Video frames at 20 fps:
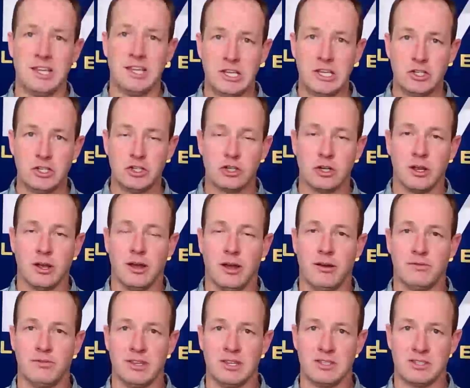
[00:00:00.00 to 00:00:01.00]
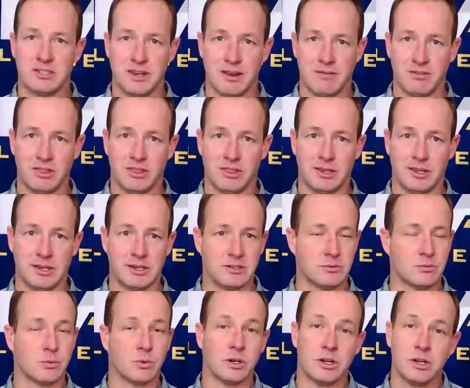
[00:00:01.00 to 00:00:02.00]
each of these 7
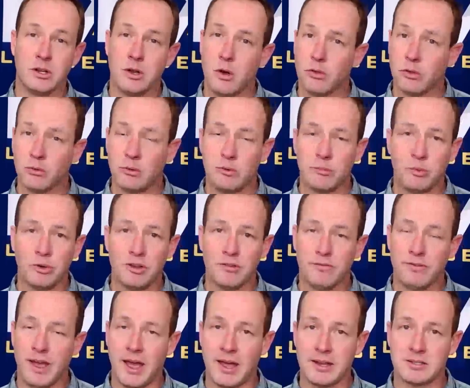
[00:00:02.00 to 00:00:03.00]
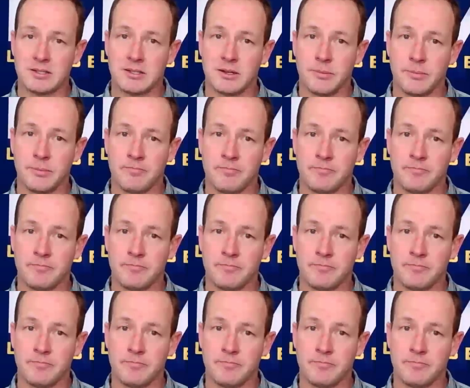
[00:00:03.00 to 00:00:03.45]
things. We're going to go through them pretty fast.